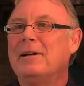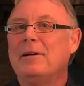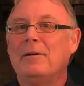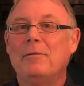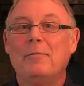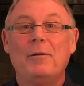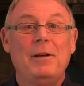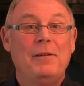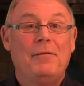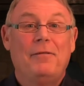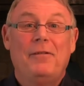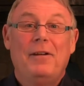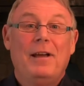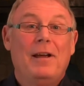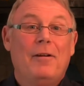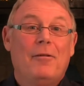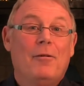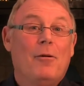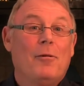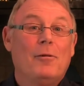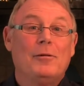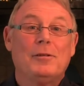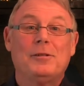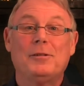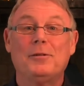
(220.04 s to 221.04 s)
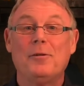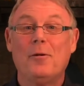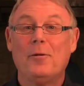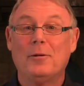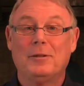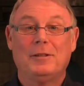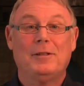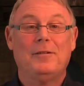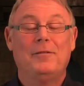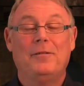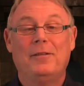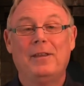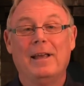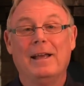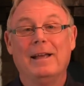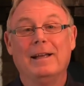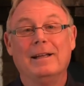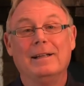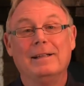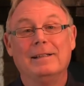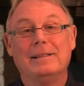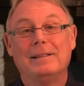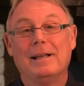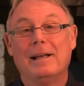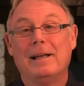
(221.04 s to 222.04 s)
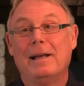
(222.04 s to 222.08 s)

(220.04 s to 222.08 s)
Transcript: We fear all sorts of things.